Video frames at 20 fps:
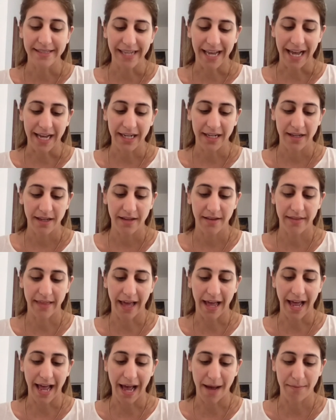attack
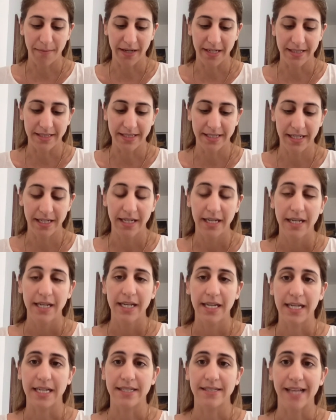that happened
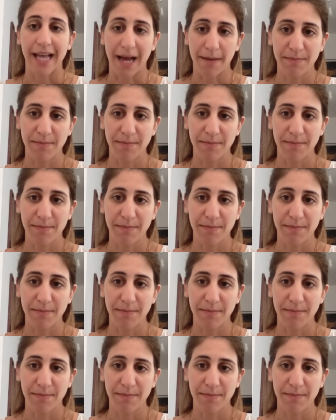is